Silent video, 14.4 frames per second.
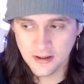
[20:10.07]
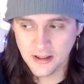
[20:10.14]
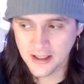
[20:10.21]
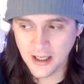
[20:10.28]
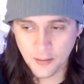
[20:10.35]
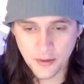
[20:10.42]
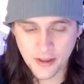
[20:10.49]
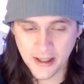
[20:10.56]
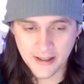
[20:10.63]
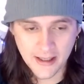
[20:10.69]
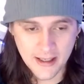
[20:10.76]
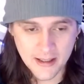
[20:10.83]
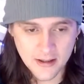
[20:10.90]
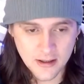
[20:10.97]
Again, with
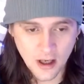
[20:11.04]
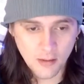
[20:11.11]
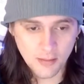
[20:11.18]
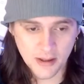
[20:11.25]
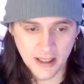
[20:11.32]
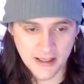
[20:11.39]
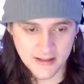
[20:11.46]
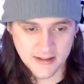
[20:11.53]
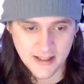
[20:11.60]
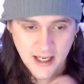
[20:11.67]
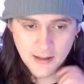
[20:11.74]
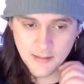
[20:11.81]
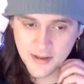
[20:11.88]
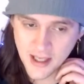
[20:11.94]
like Ndombele,
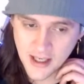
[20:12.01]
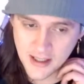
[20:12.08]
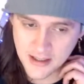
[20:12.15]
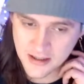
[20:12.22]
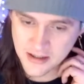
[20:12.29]
same thing.